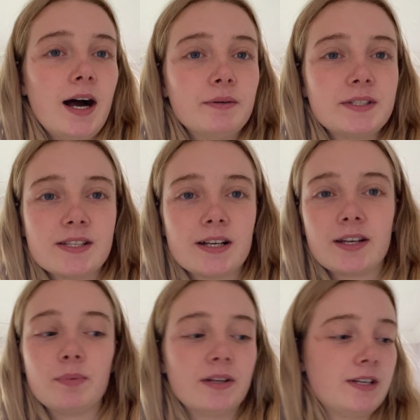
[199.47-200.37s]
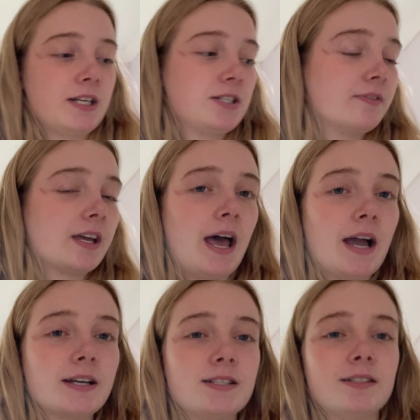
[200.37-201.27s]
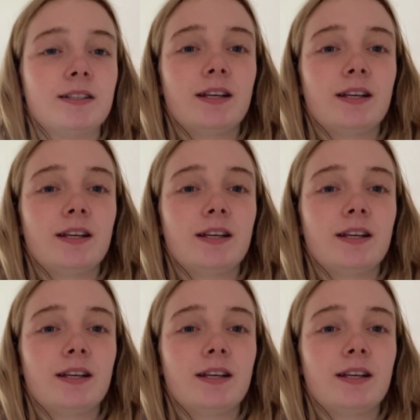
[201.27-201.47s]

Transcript: which is like an abbreviation for connect.